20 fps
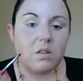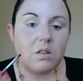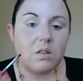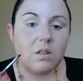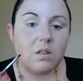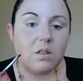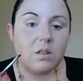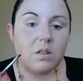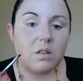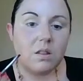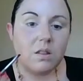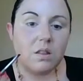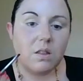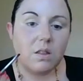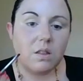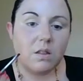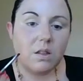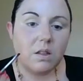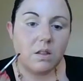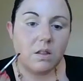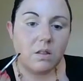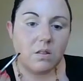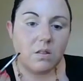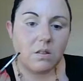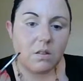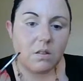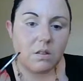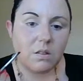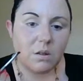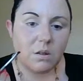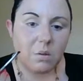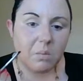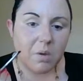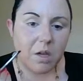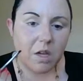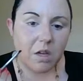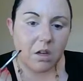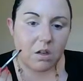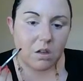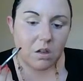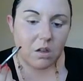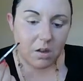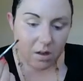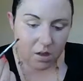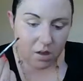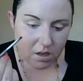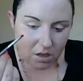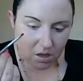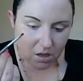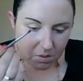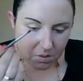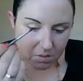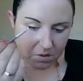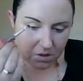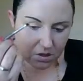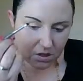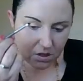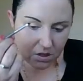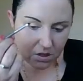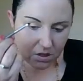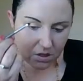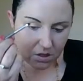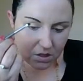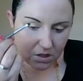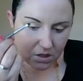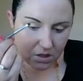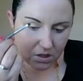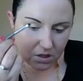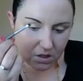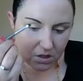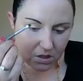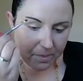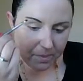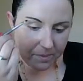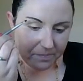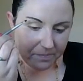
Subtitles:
See, I think that looks a little better. I kind of put a little bit,